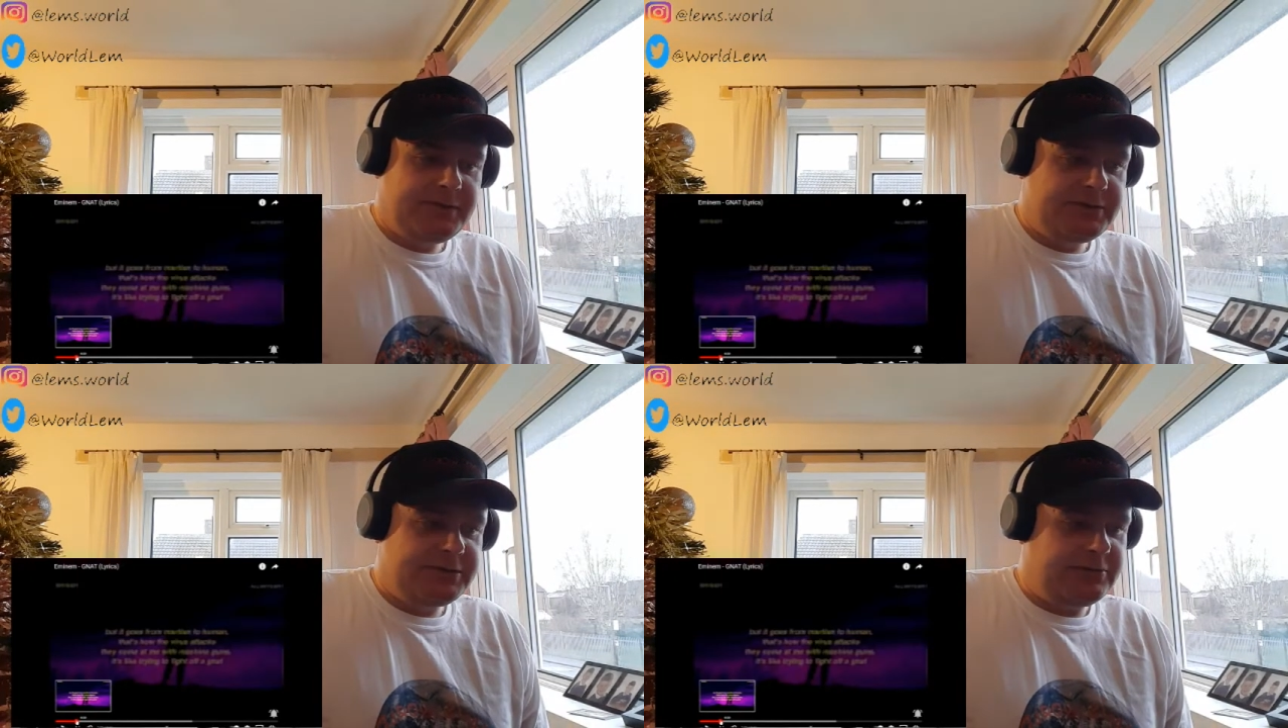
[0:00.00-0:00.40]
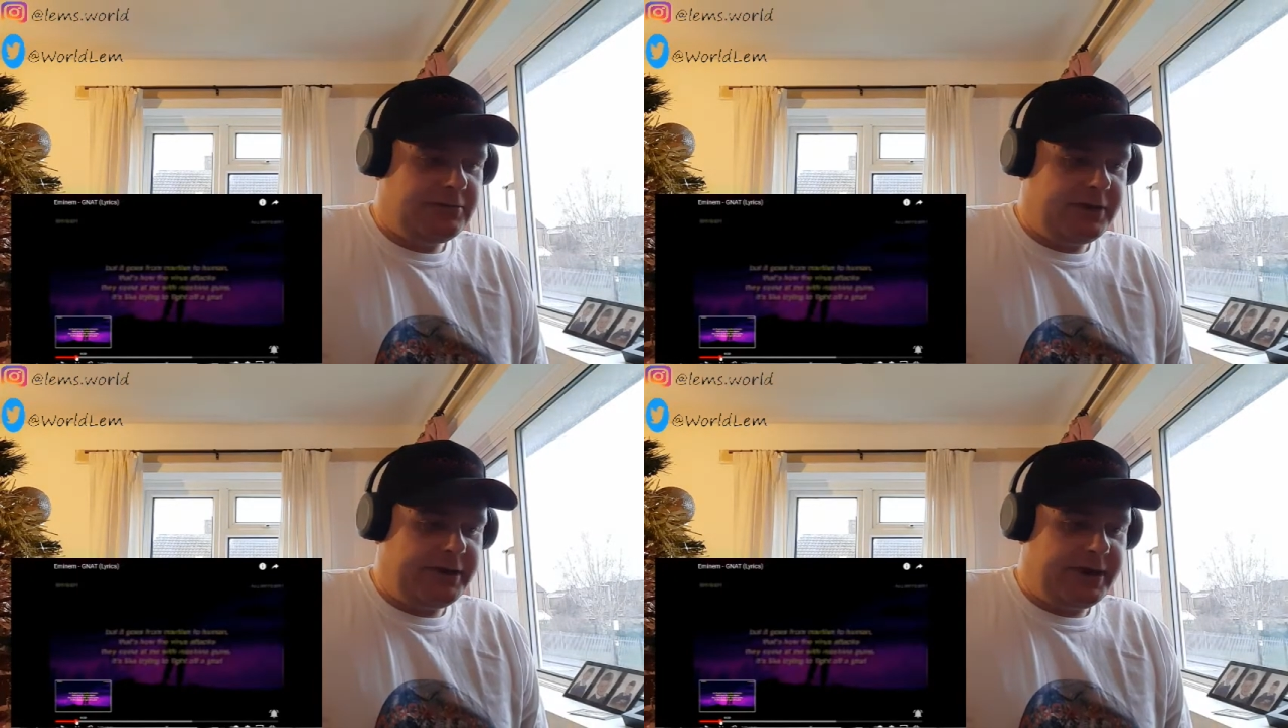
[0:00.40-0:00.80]
Still
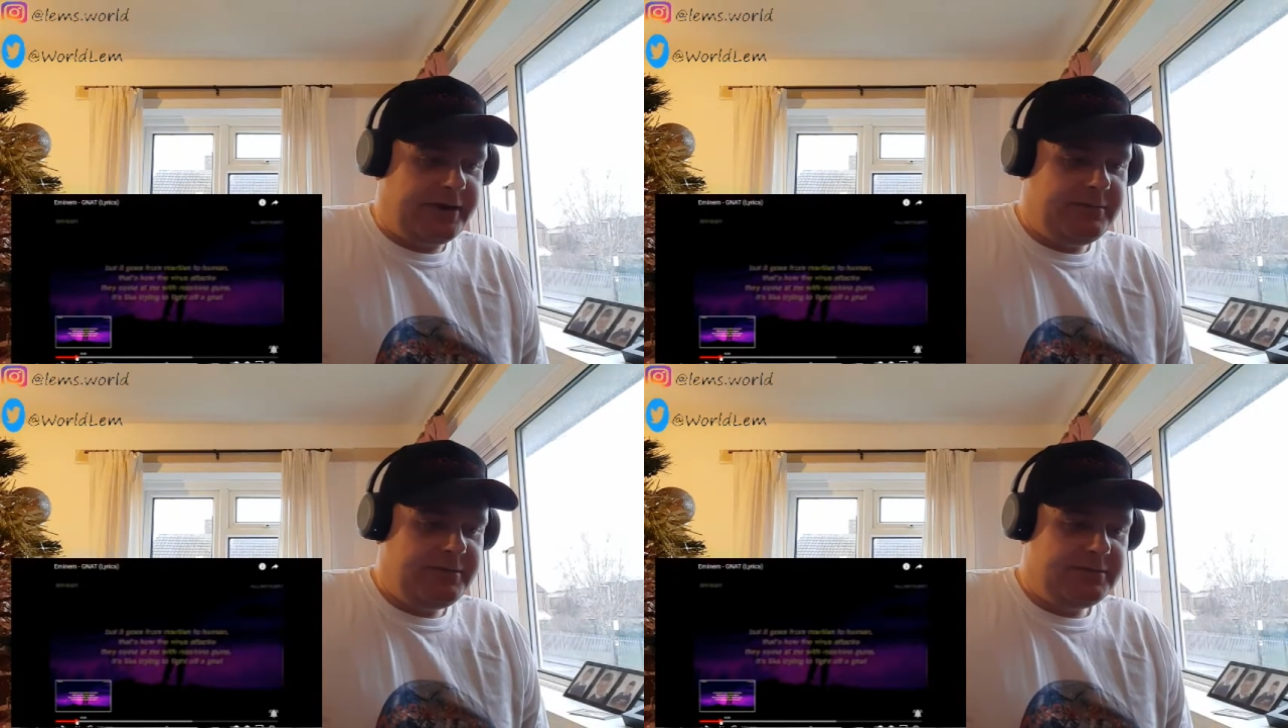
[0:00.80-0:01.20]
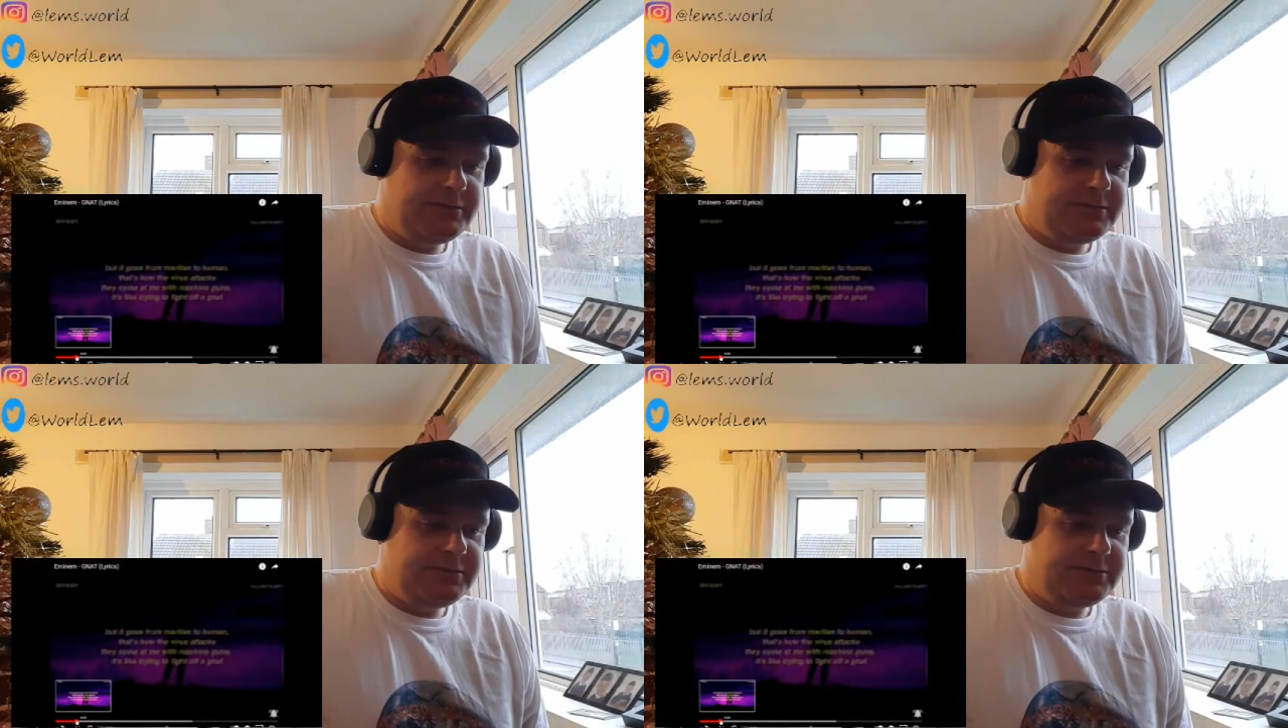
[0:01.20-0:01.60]
going at him,
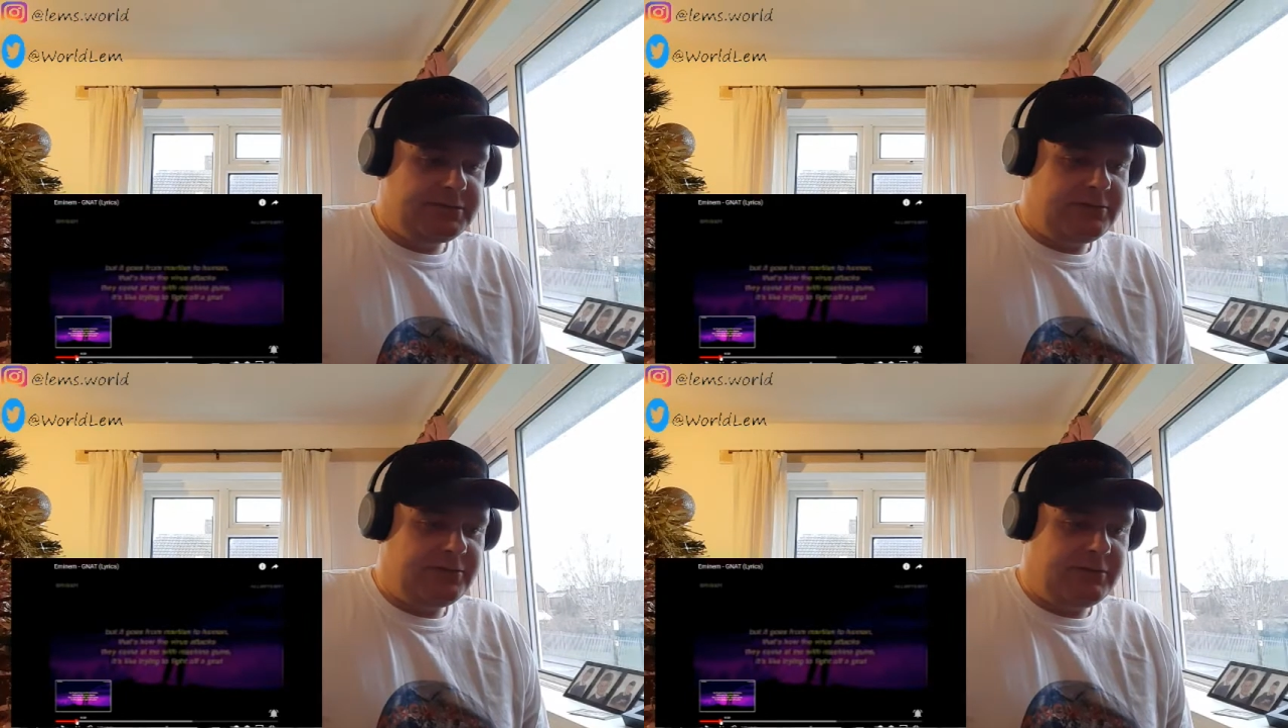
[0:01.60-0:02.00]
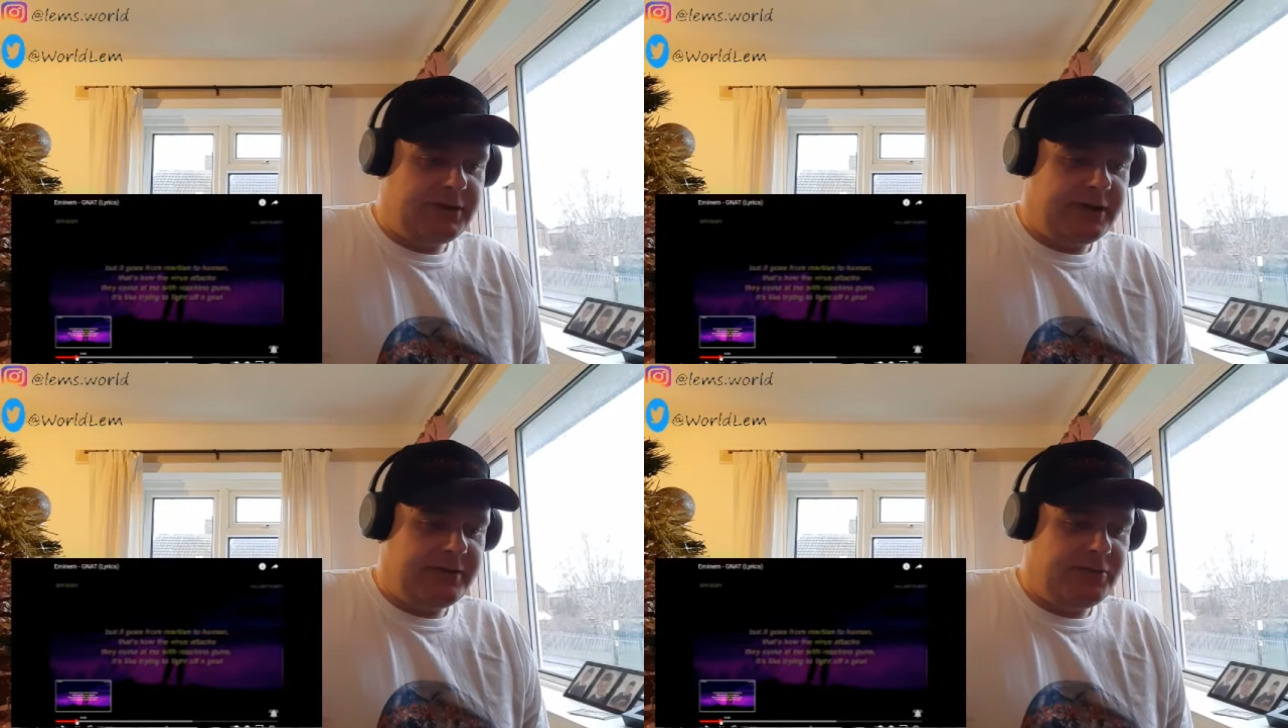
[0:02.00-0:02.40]
still going
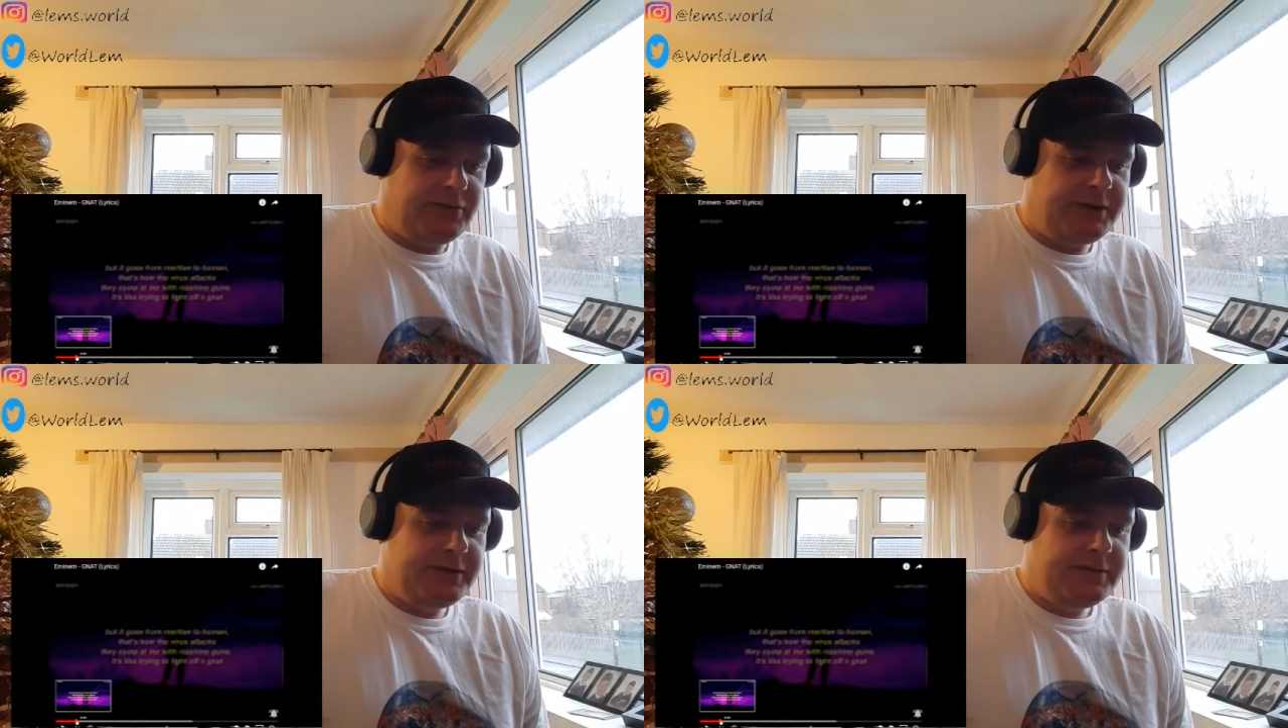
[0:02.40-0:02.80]
at the boy.